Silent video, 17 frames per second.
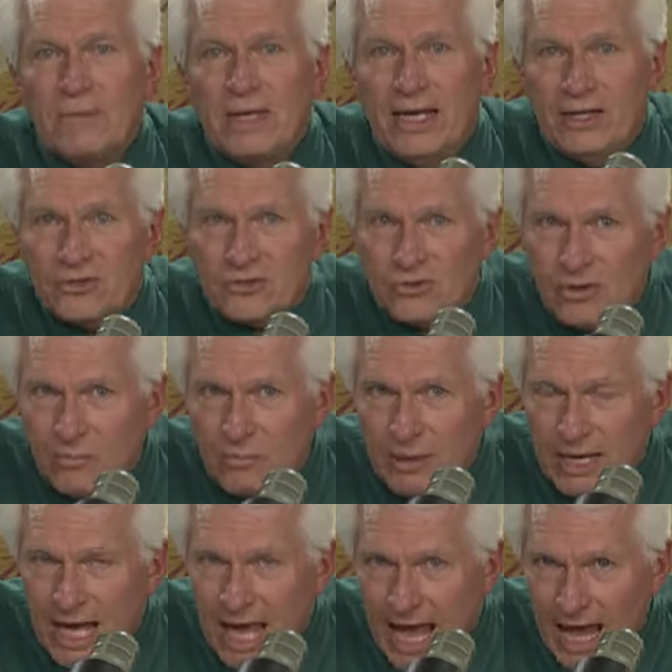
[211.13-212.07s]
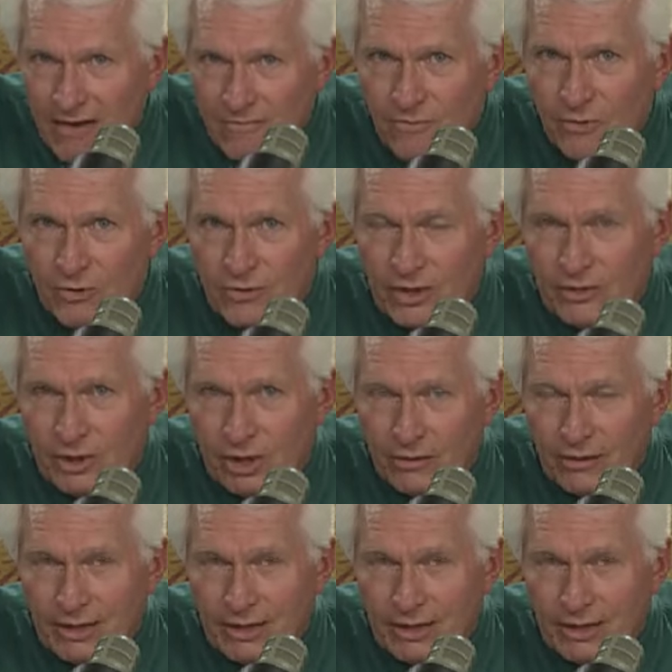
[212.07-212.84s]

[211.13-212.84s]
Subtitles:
It's the behavior that they're